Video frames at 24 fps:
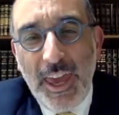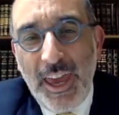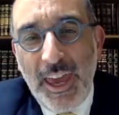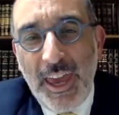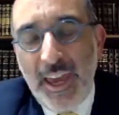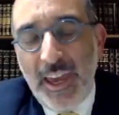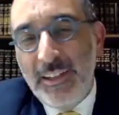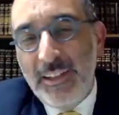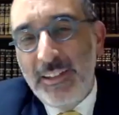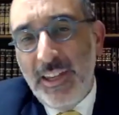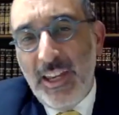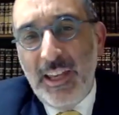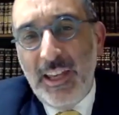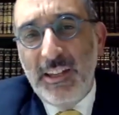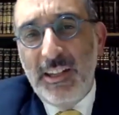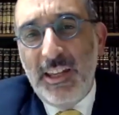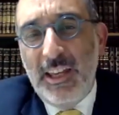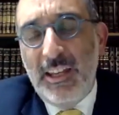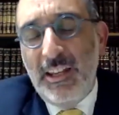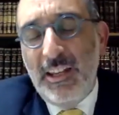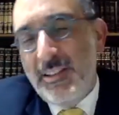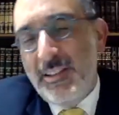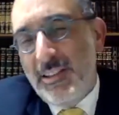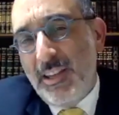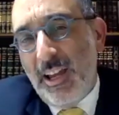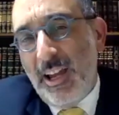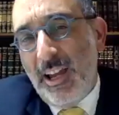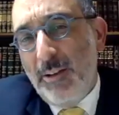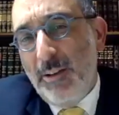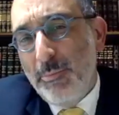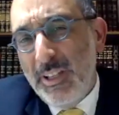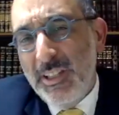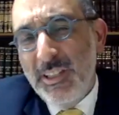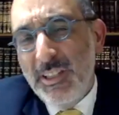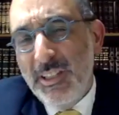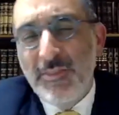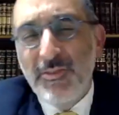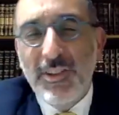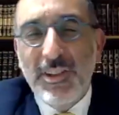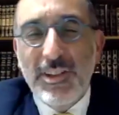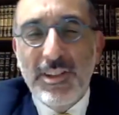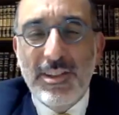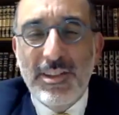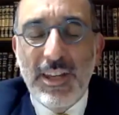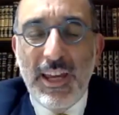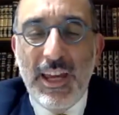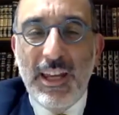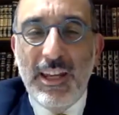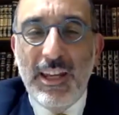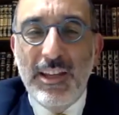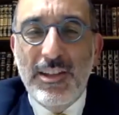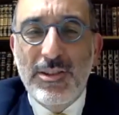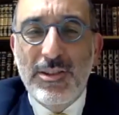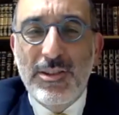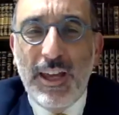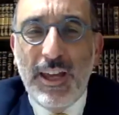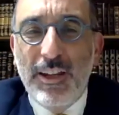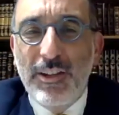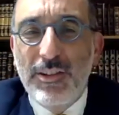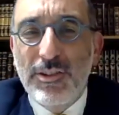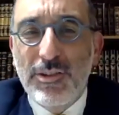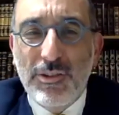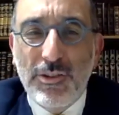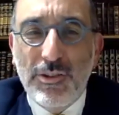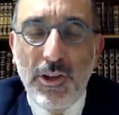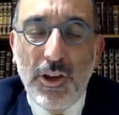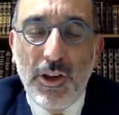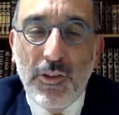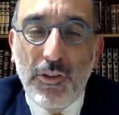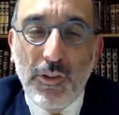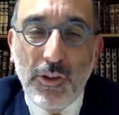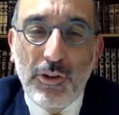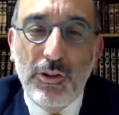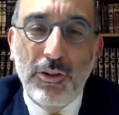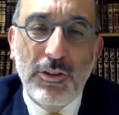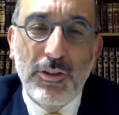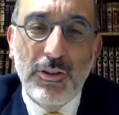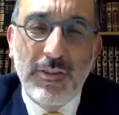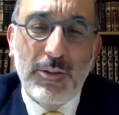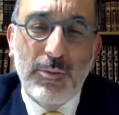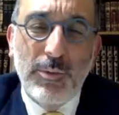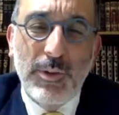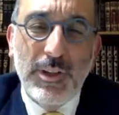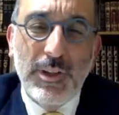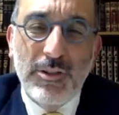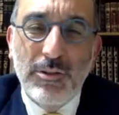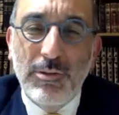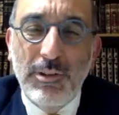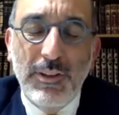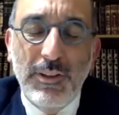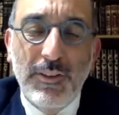and it's our mitzvahs, and it's the good that we do in